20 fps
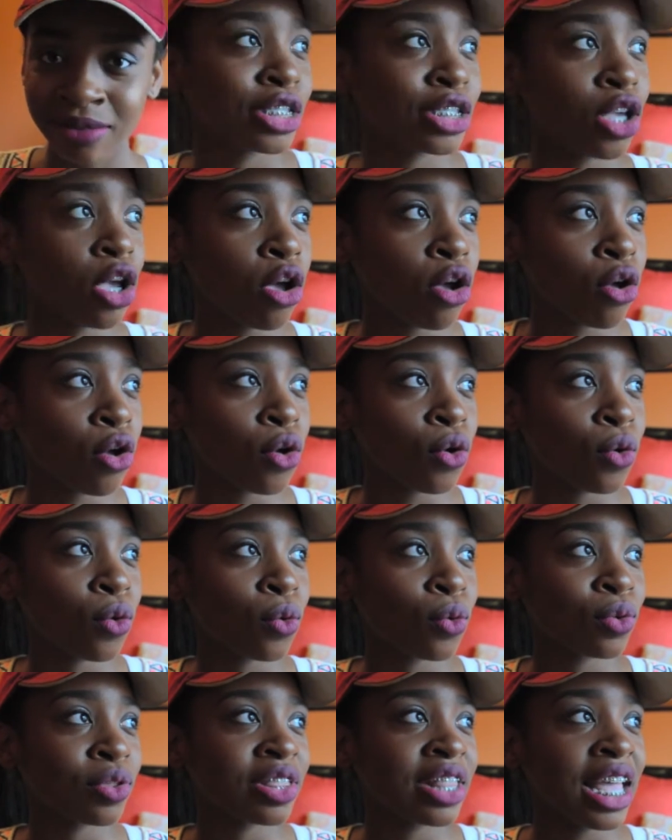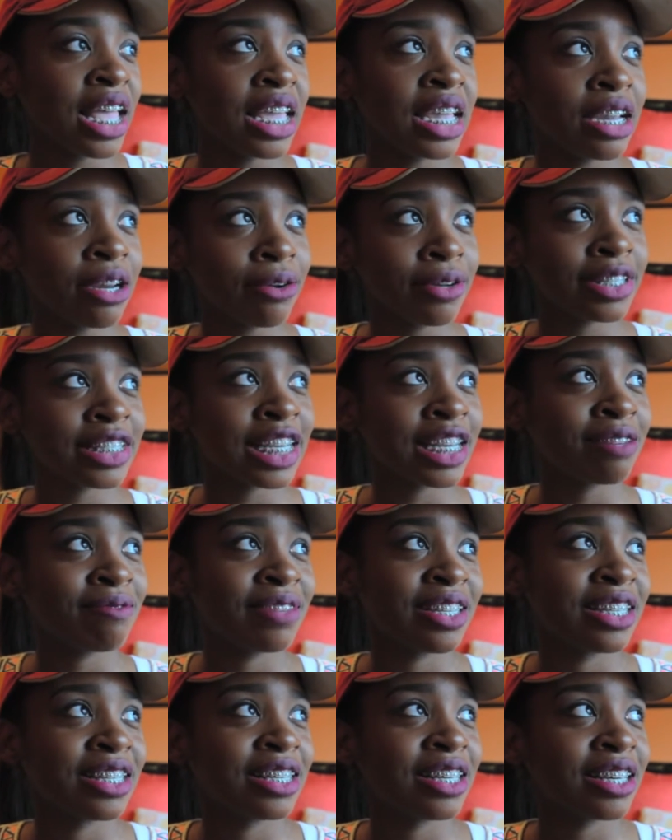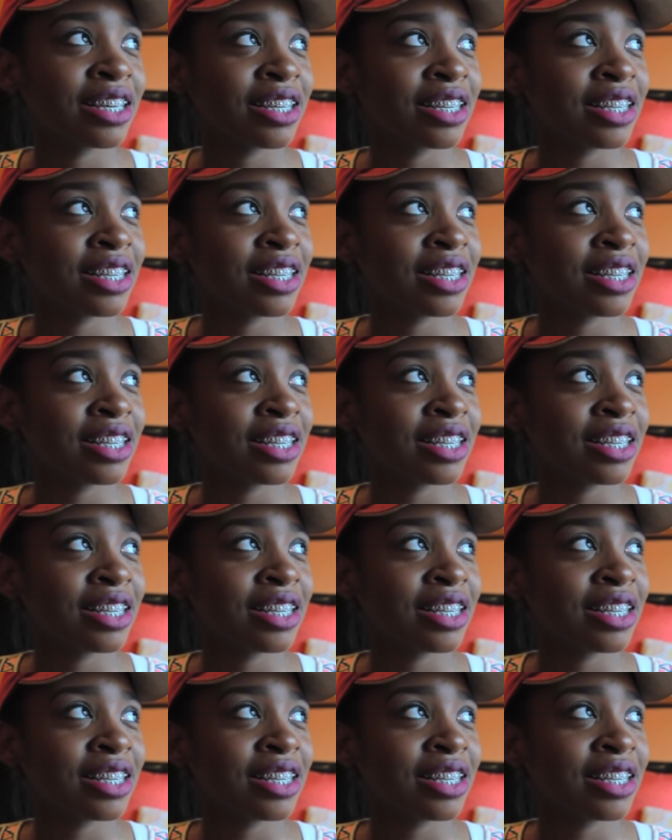So that irritated me.